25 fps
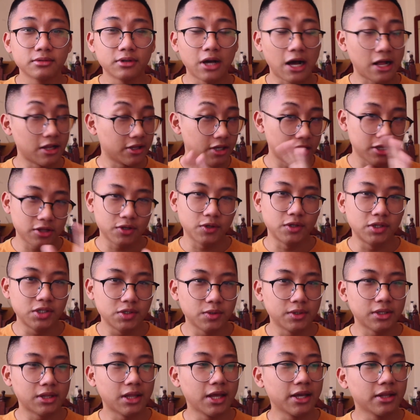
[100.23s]
I'll get
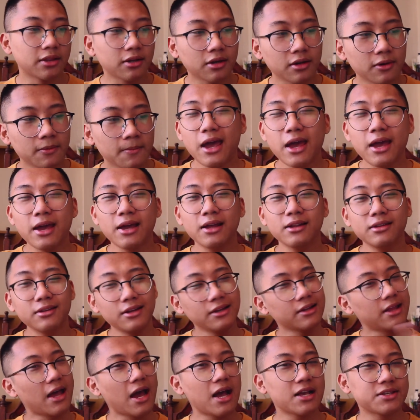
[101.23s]
into it later. And
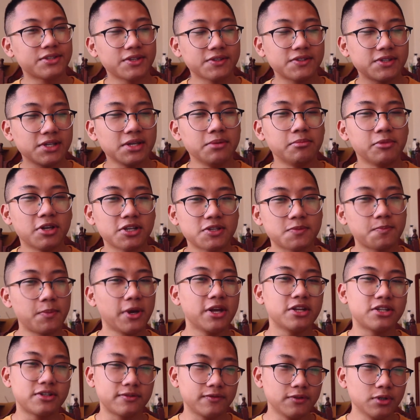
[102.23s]
it has a seamless
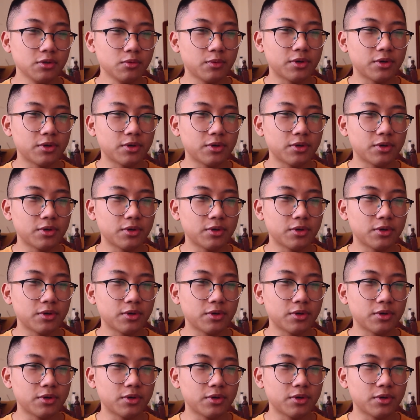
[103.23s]
page view,